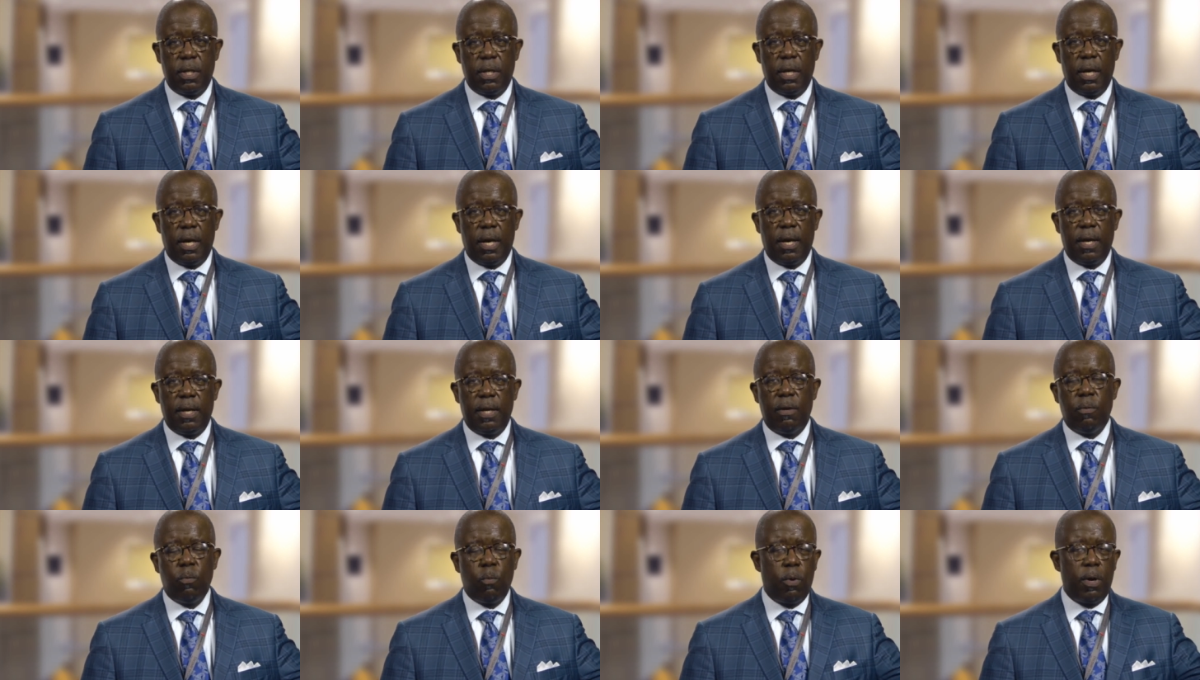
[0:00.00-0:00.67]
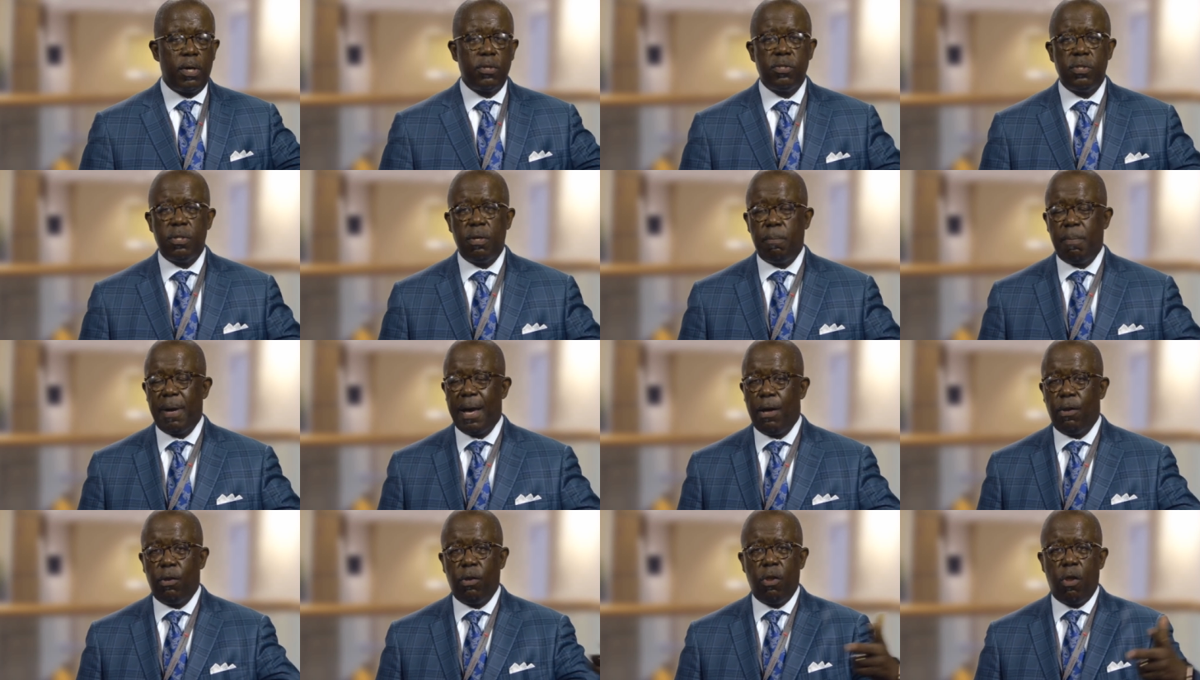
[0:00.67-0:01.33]
uh, it wasn't
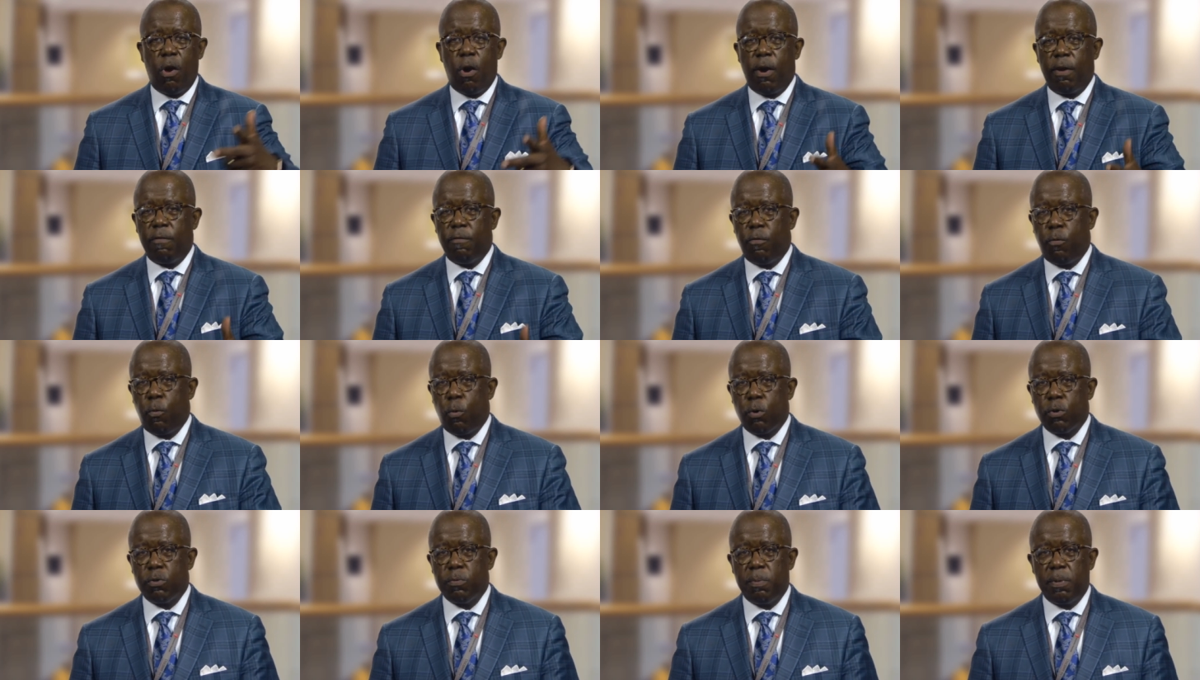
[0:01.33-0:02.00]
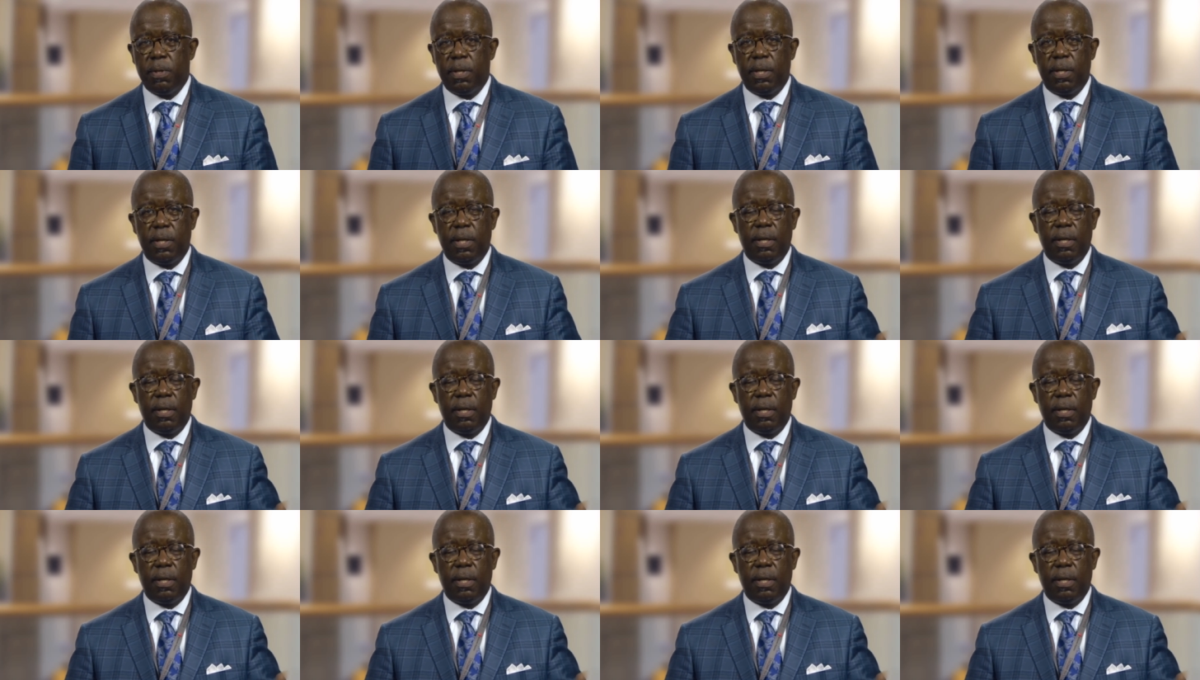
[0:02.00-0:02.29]
about law enforcement and